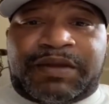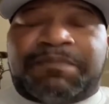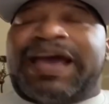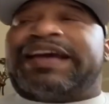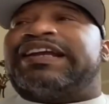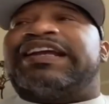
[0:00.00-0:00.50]

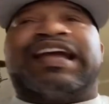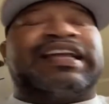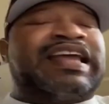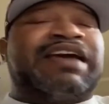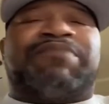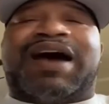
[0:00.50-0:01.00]
Megan in
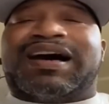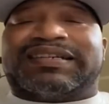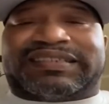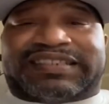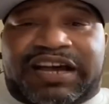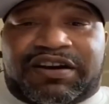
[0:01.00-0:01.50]
L.A. by
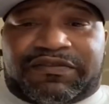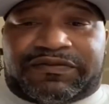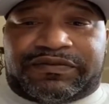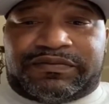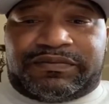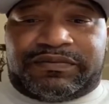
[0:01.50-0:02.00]
herself.
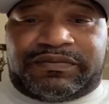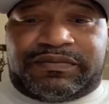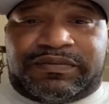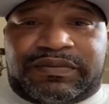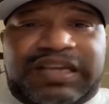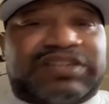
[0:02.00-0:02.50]

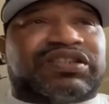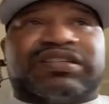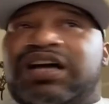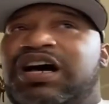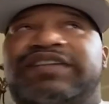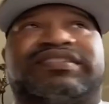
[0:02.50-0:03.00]
It's
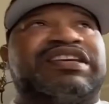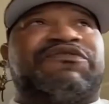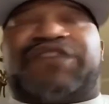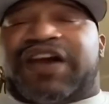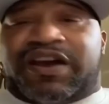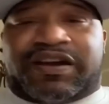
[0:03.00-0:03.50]
just her and T.
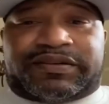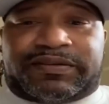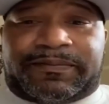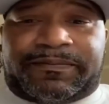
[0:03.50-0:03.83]
Ferris.